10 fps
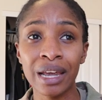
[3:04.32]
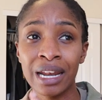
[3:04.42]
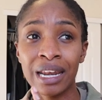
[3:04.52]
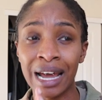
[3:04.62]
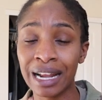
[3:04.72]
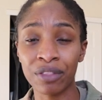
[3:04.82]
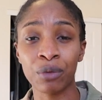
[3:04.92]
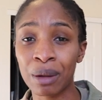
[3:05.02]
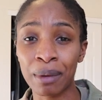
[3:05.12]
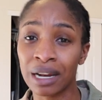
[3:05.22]
and I didn't have to
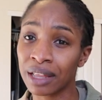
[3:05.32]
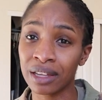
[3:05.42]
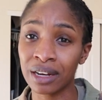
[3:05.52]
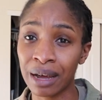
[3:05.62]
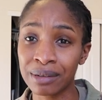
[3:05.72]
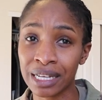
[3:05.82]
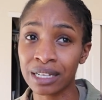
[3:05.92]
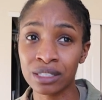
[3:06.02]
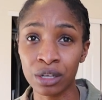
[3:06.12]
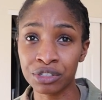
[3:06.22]
worry about nothing. I was
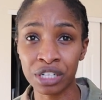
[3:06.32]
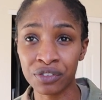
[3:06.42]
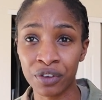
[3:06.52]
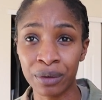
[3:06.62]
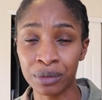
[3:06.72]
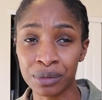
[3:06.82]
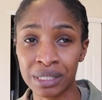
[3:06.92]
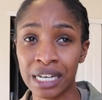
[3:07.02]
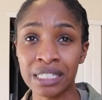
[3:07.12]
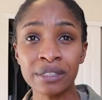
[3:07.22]
like so stress free, which was
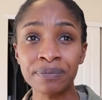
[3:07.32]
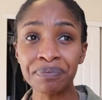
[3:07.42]
nice.